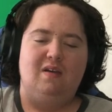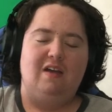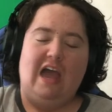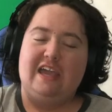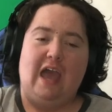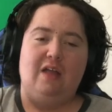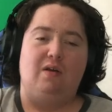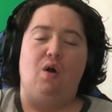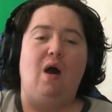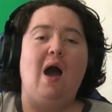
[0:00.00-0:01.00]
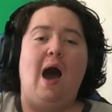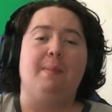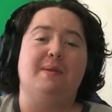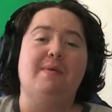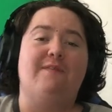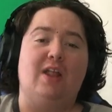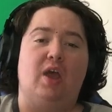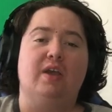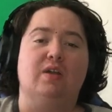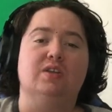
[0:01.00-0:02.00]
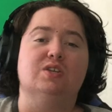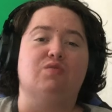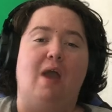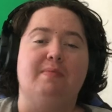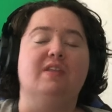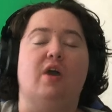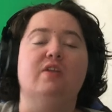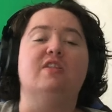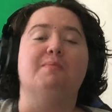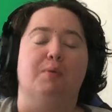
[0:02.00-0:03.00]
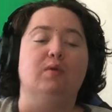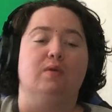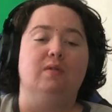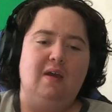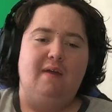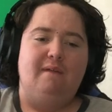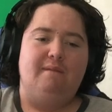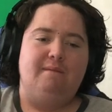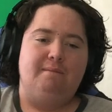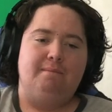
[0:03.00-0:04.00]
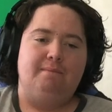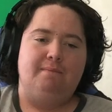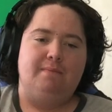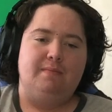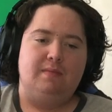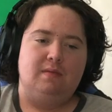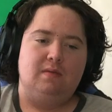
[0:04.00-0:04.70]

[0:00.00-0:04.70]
Like okay, oh, I mean, to be fair, though, he could have just grabbed his own spoon. So this is the internet.